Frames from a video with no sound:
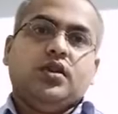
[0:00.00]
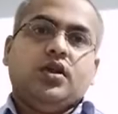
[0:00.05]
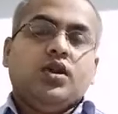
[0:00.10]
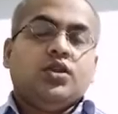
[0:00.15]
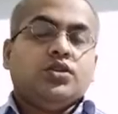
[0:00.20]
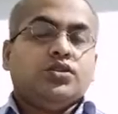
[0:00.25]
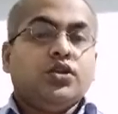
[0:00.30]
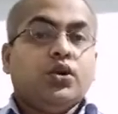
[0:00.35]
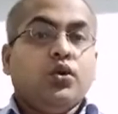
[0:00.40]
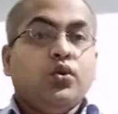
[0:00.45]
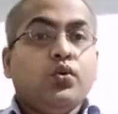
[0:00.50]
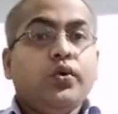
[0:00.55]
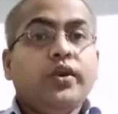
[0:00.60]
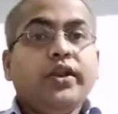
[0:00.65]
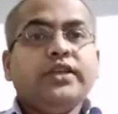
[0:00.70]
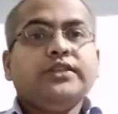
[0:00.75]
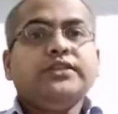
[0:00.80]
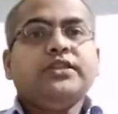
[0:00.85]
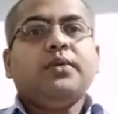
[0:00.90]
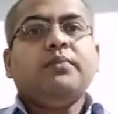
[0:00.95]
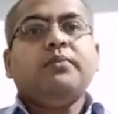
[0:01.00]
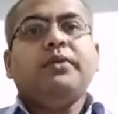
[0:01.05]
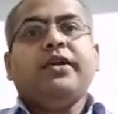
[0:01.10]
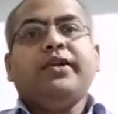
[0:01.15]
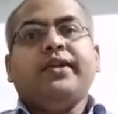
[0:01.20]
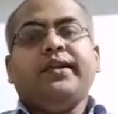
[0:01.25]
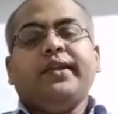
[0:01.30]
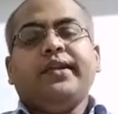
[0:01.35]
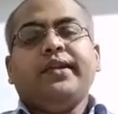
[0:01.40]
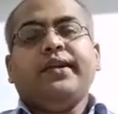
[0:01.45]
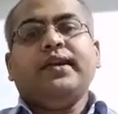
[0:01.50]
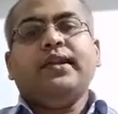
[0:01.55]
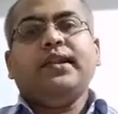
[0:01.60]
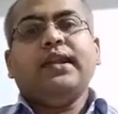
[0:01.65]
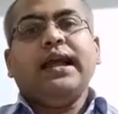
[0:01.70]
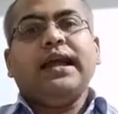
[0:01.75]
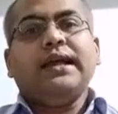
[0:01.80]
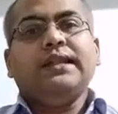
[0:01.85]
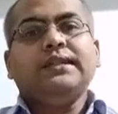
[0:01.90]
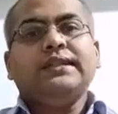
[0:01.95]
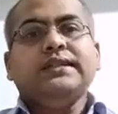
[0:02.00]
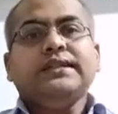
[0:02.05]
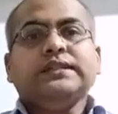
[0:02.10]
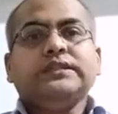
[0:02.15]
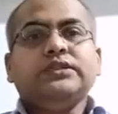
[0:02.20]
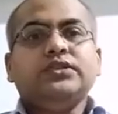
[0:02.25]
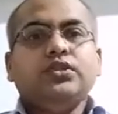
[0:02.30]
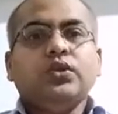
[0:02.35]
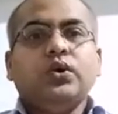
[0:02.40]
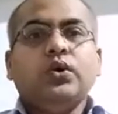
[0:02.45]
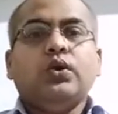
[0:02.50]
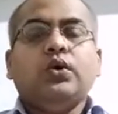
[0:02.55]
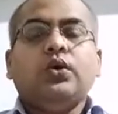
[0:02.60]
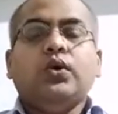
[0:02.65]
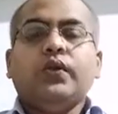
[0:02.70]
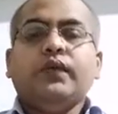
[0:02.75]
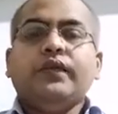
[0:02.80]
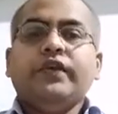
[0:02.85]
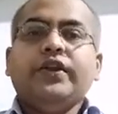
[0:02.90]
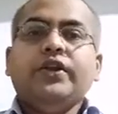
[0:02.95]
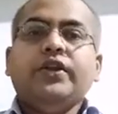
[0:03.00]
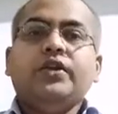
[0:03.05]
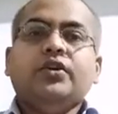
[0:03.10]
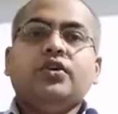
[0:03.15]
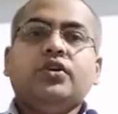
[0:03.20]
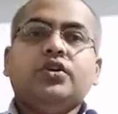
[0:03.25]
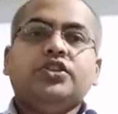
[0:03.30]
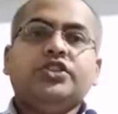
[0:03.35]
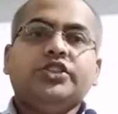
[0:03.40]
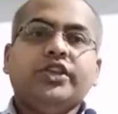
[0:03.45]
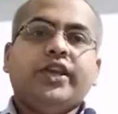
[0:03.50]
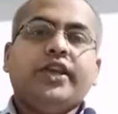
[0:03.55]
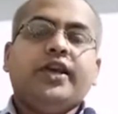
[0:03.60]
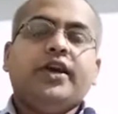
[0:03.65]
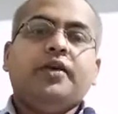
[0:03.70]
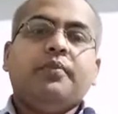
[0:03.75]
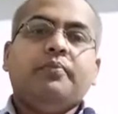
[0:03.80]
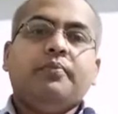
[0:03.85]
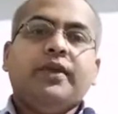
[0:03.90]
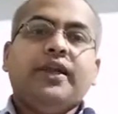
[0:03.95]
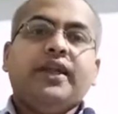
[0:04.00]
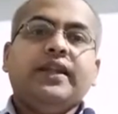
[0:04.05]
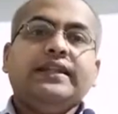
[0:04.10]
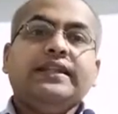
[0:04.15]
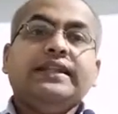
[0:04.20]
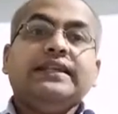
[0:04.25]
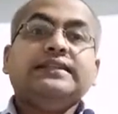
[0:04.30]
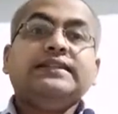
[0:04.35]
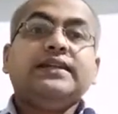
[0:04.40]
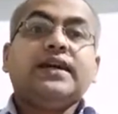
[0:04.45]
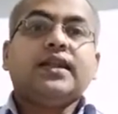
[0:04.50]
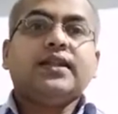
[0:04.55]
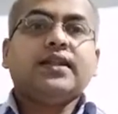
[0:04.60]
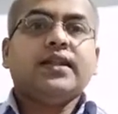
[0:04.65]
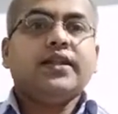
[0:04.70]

So wood is a material, and this door, window, chair, bed, these are the